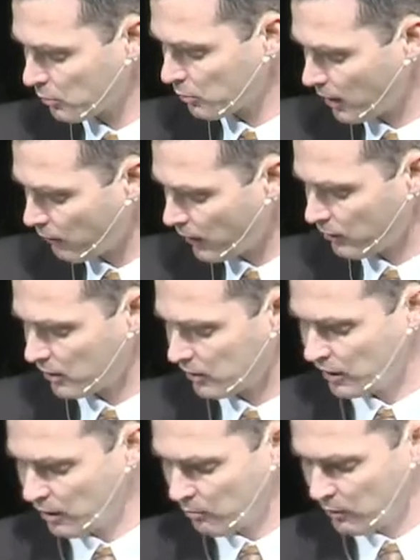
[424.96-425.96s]
my Father has
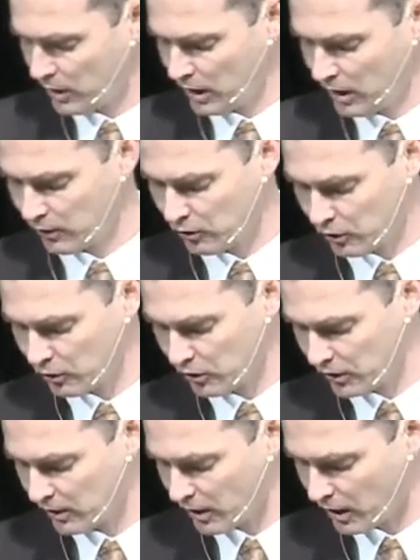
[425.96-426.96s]
sent me, even so
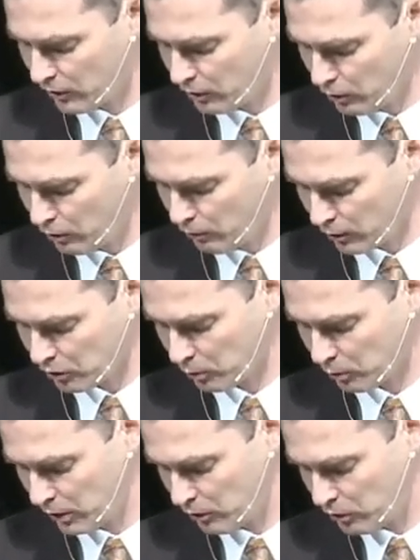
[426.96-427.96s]
send I you. Verse
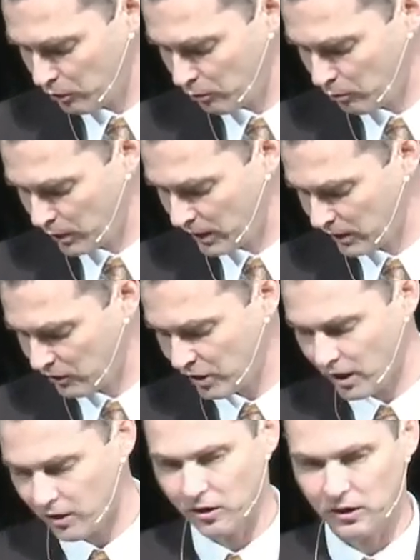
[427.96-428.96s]
22, when he had
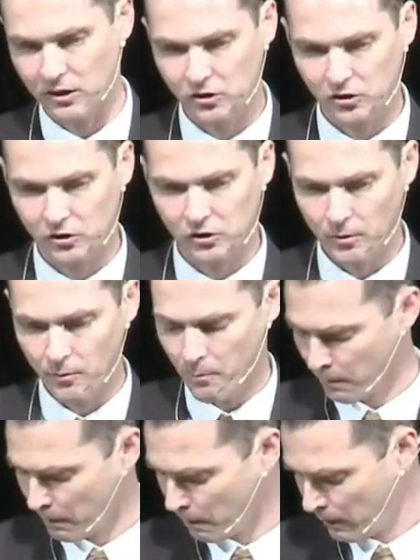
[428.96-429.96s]
said this,
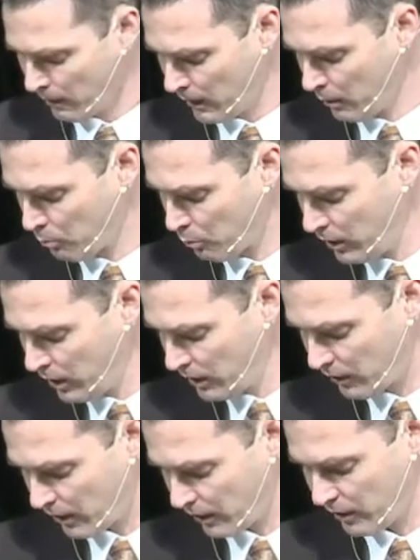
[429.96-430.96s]
he
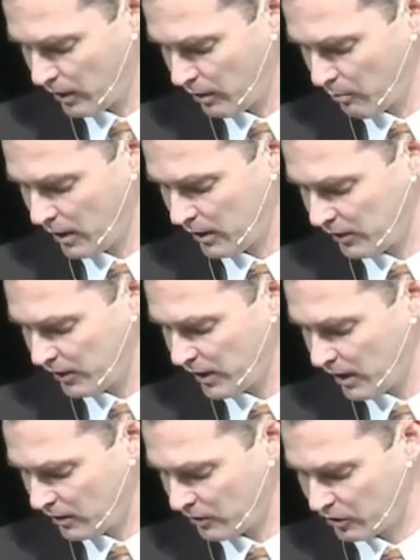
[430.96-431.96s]
breathed on them and
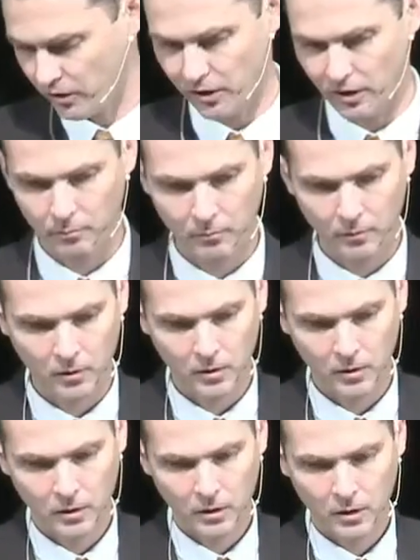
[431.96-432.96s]
said unto them,
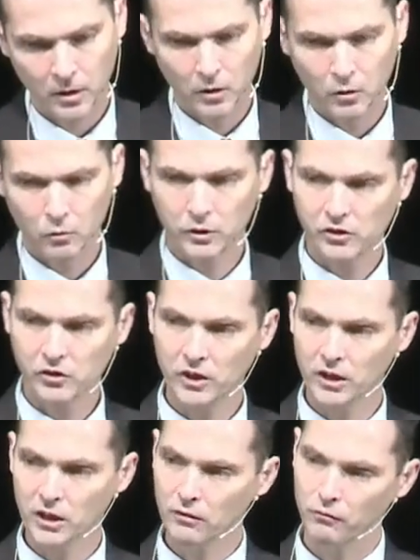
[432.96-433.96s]

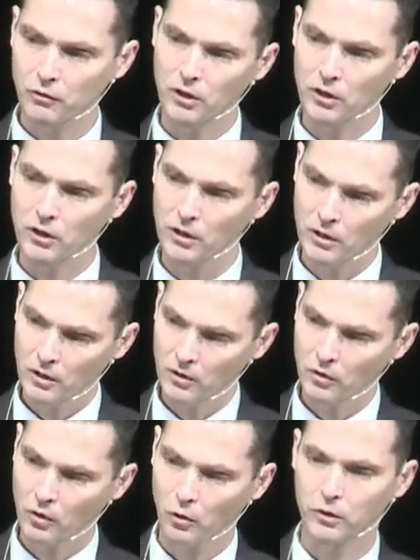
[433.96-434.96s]
receive ye
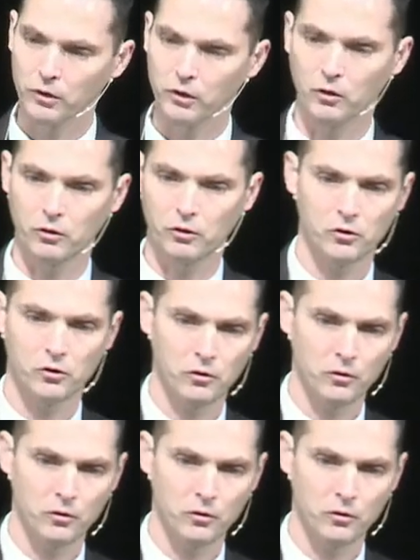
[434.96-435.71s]
the Holy Ghost.